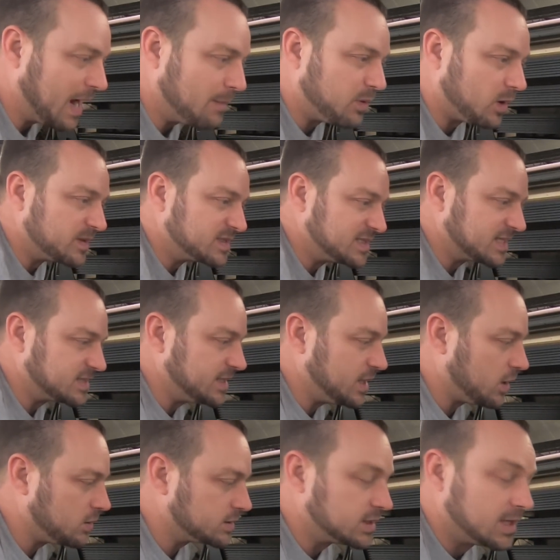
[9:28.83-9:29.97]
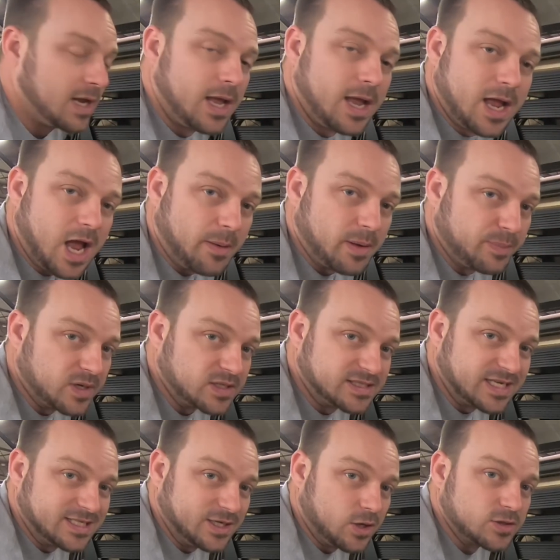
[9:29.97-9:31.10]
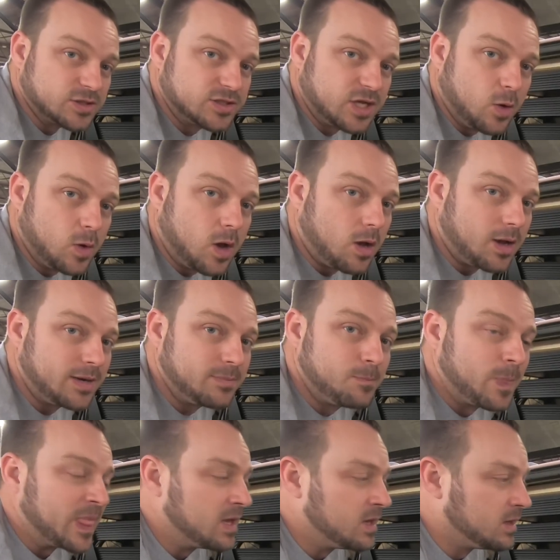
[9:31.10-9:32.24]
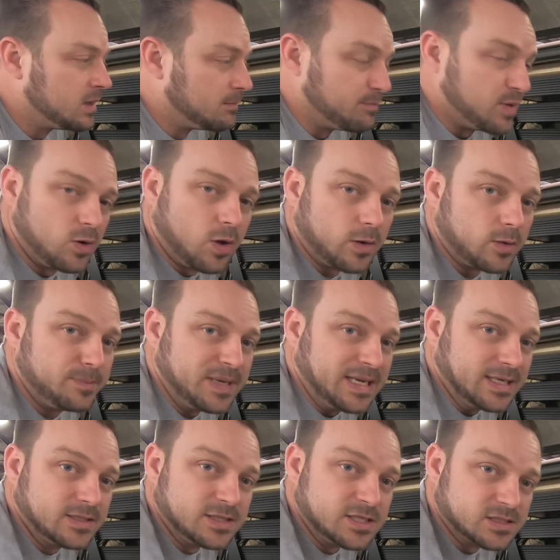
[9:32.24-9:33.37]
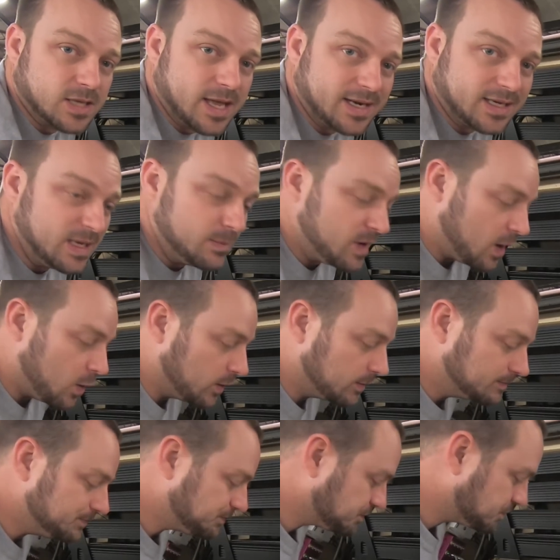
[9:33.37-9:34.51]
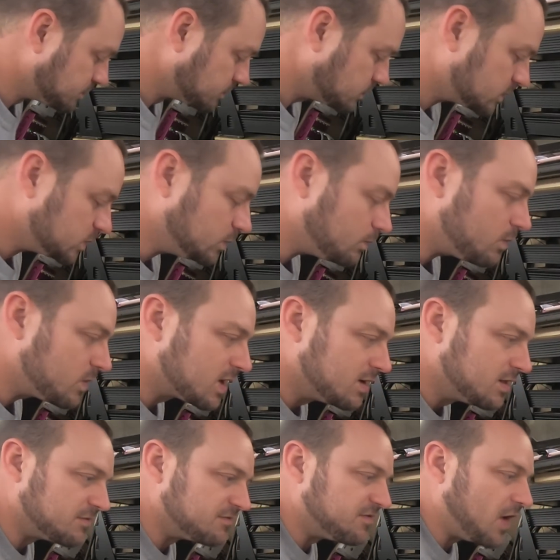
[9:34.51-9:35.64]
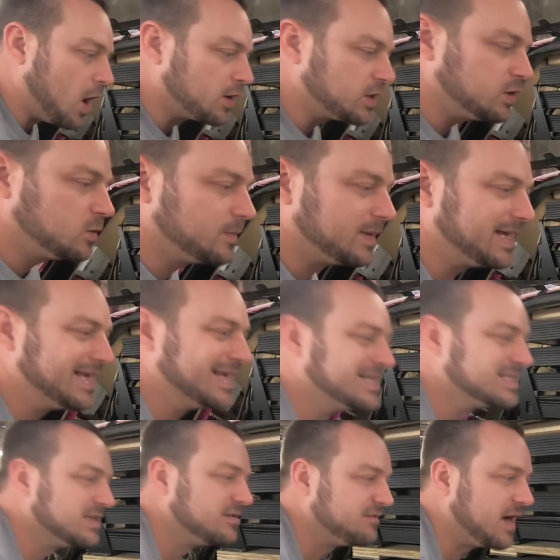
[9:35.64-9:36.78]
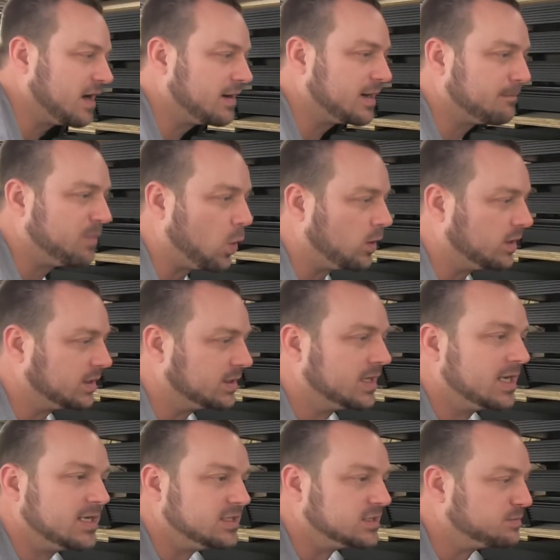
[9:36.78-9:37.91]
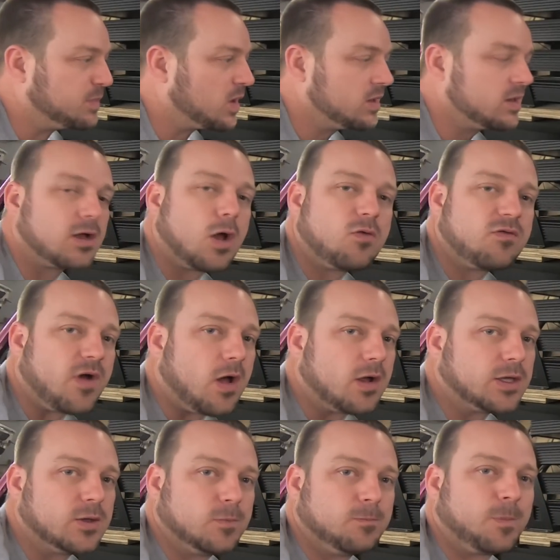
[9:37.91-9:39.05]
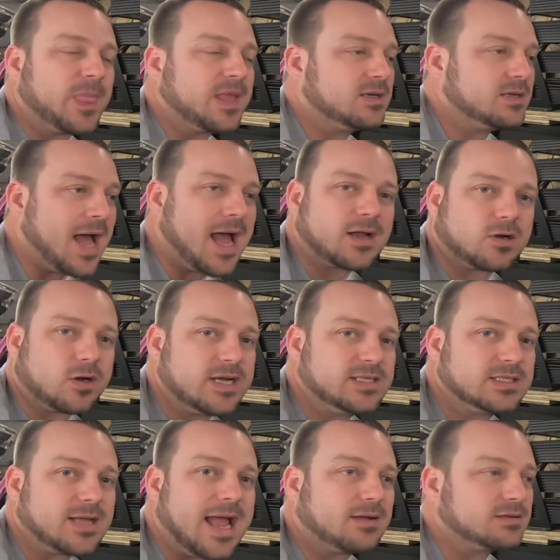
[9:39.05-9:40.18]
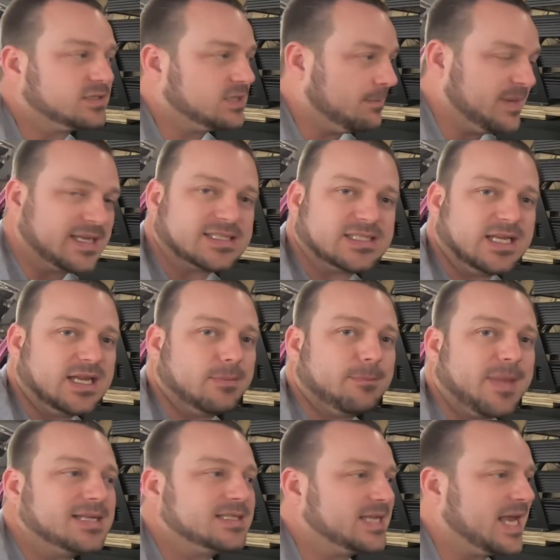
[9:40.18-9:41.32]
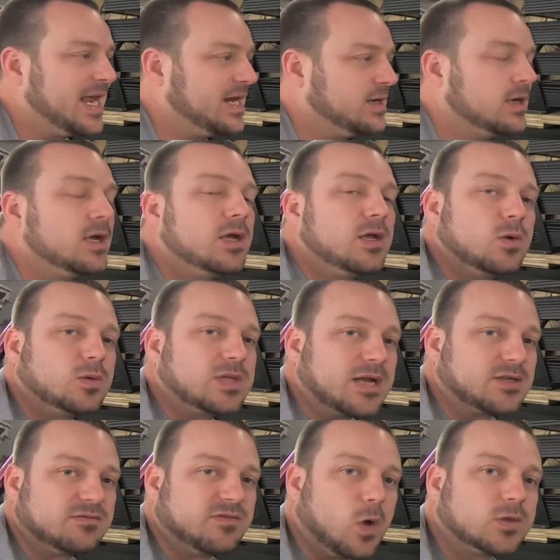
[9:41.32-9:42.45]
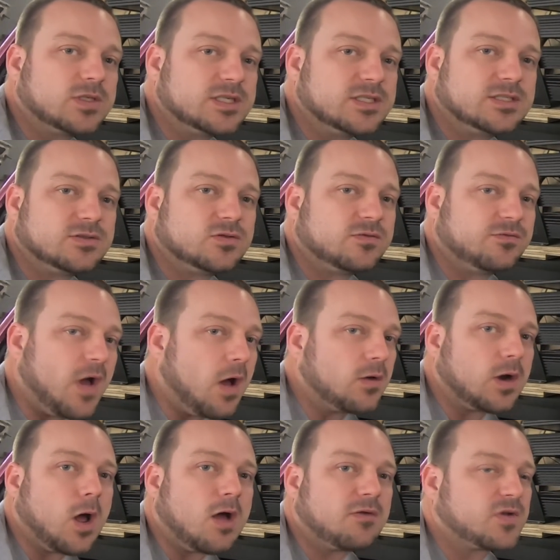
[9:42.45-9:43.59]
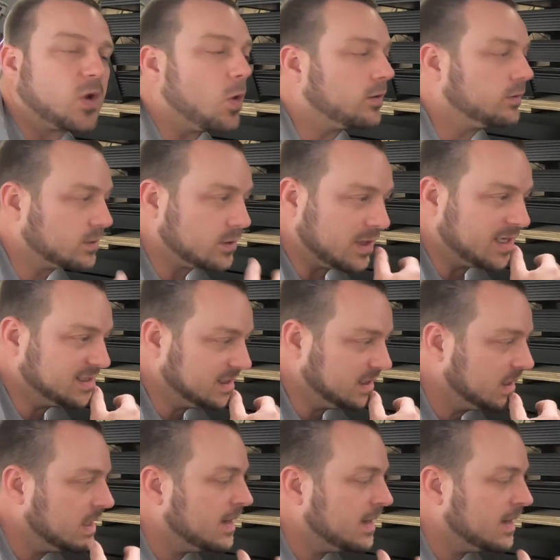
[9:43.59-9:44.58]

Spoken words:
I burp at 60 hertz. I'm gonna put a 60 hertz tone on, put it on repeat, and just let it keep going. The volume isn't very important. Just put it at a low volume, not crazy loud, something you can sit and maintain without your voltage falling off, going real crazy.